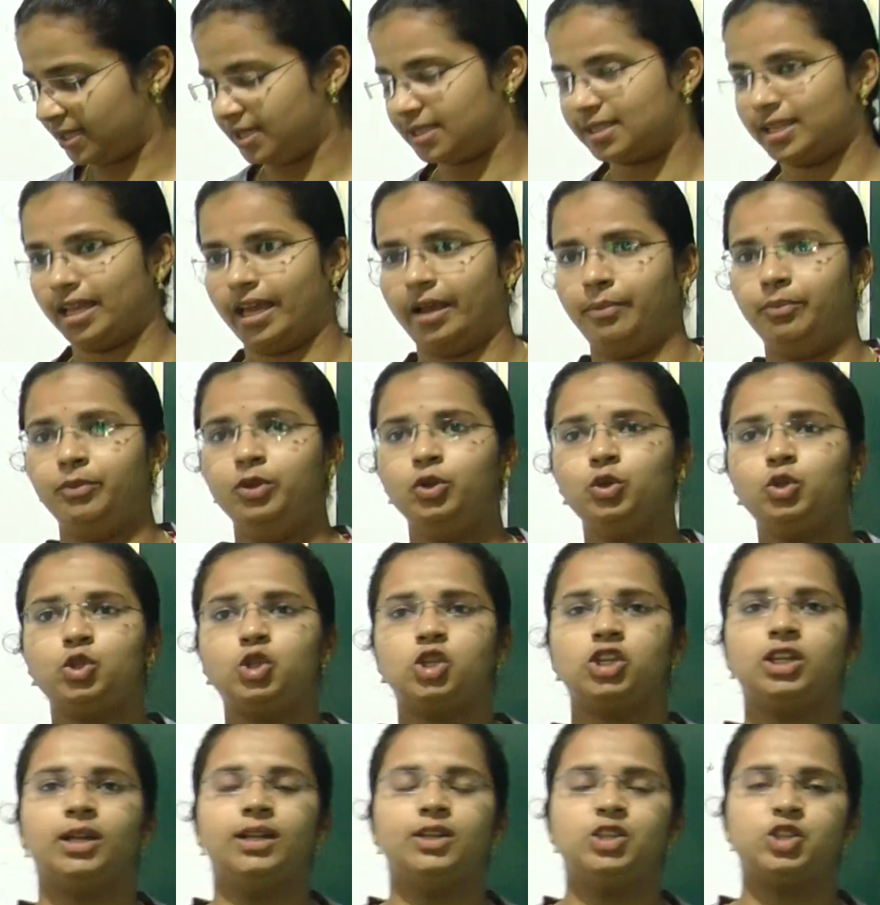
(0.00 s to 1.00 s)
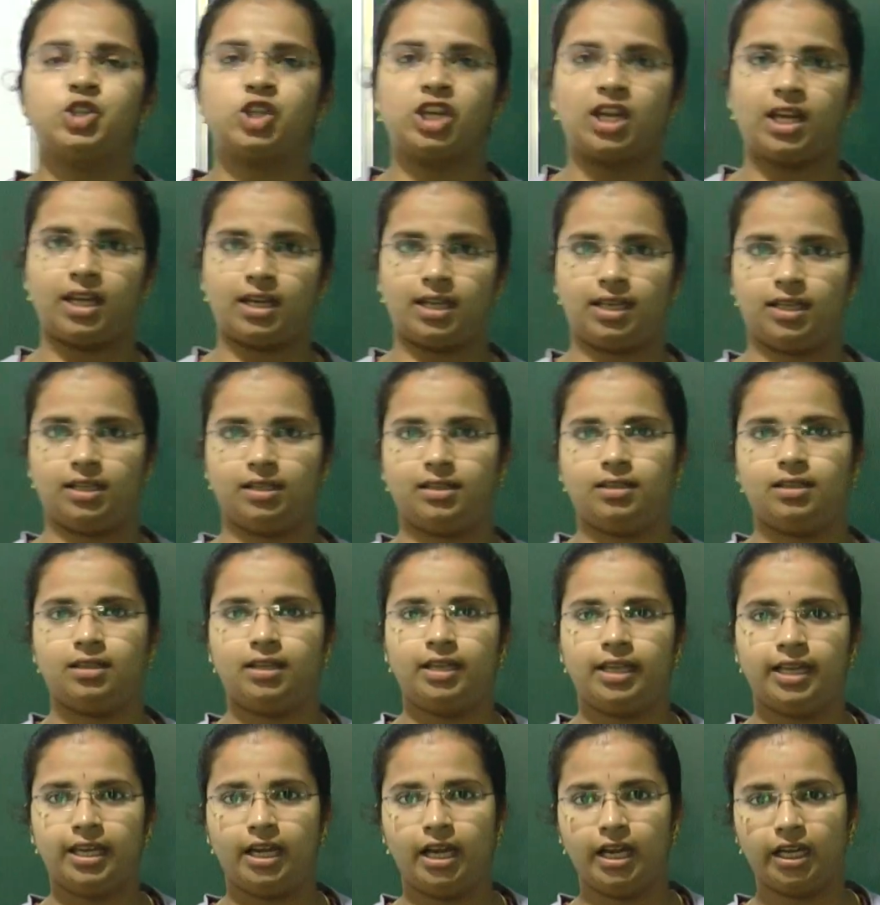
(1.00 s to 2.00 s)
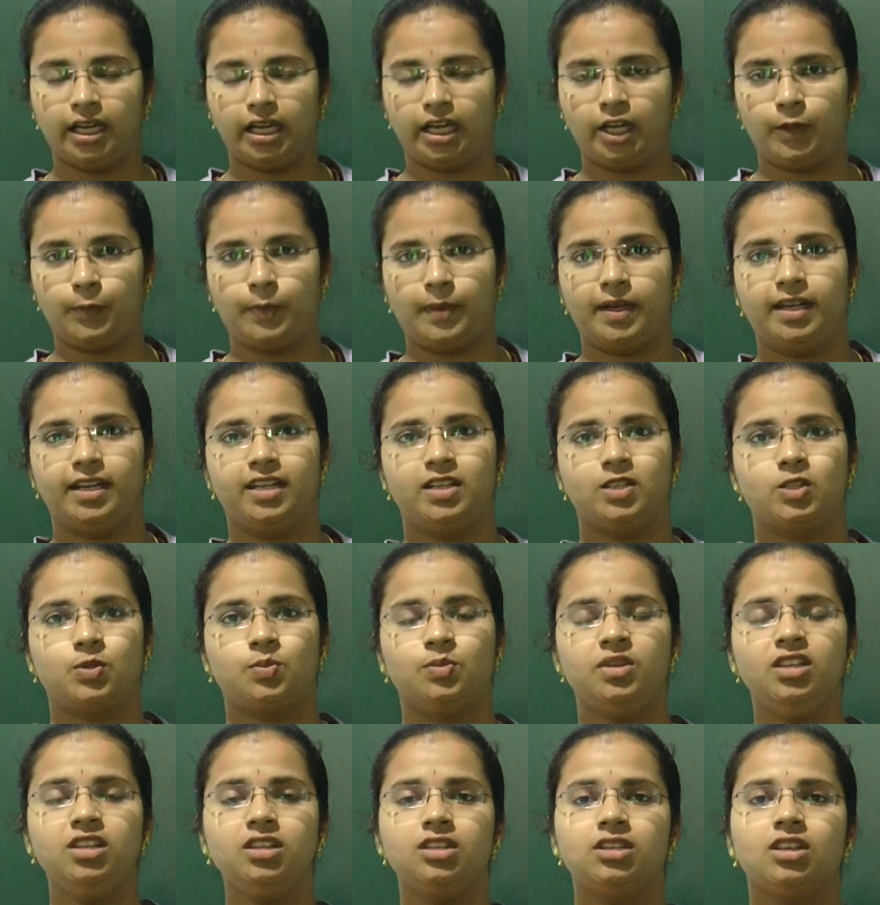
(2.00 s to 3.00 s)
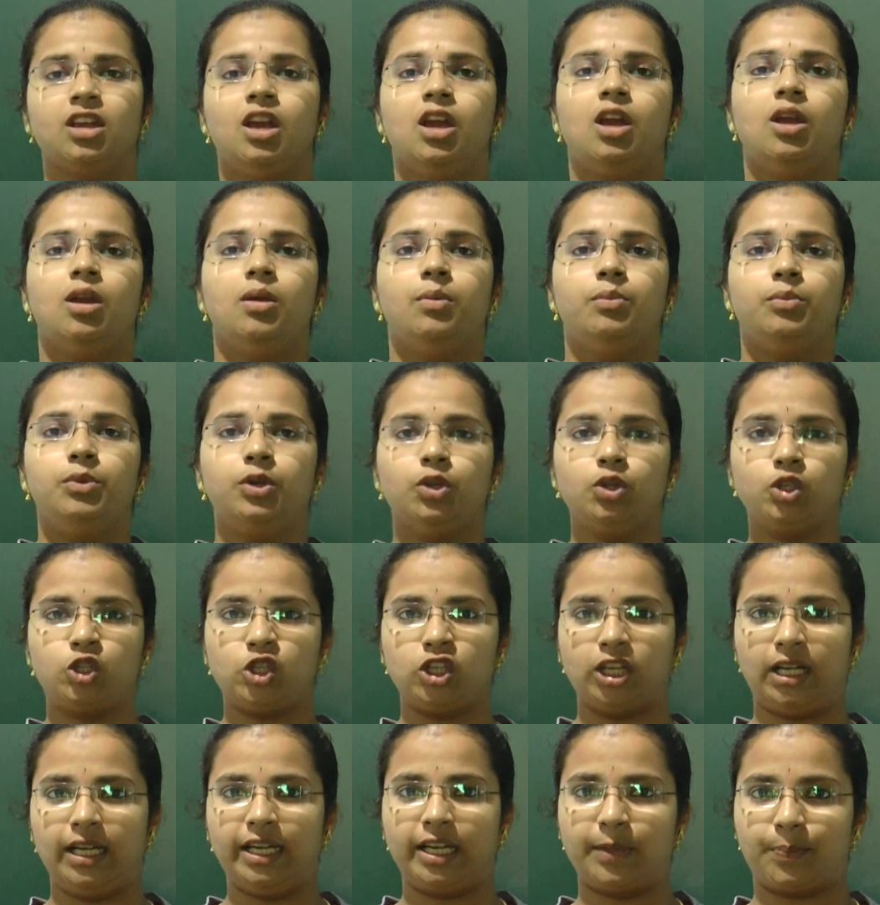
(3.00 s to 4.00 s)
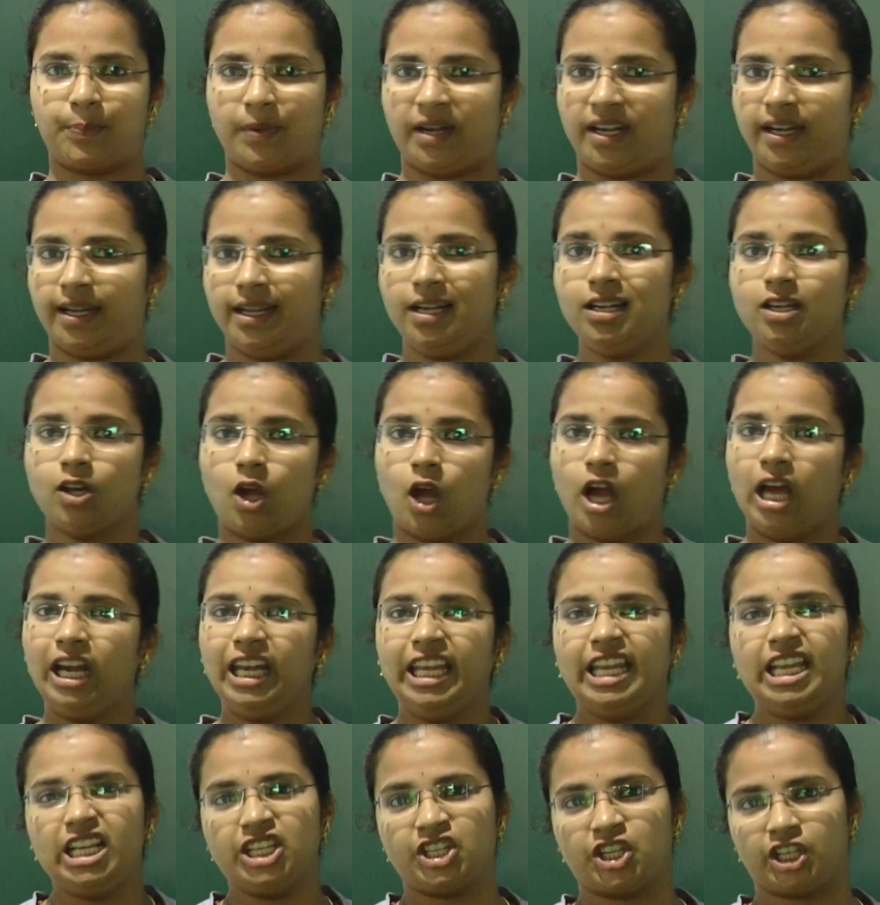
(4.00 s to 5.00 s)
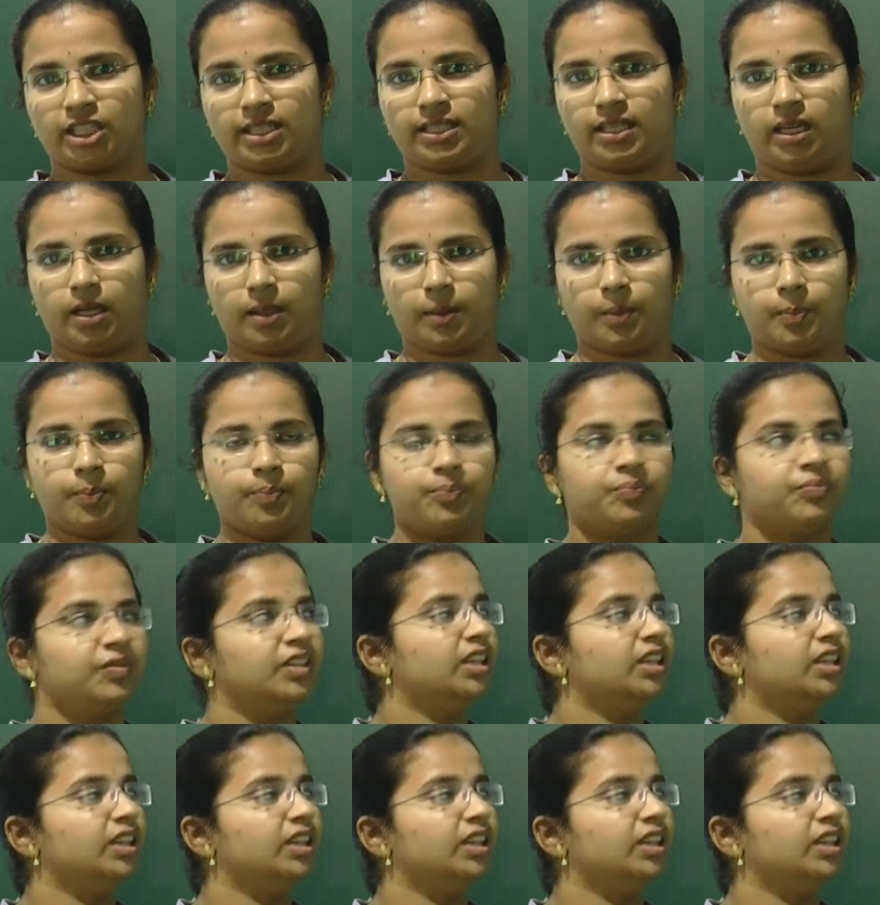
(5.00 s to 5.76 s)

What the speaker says: is a mutual sharing. Interdependence means mutual dependent on each other.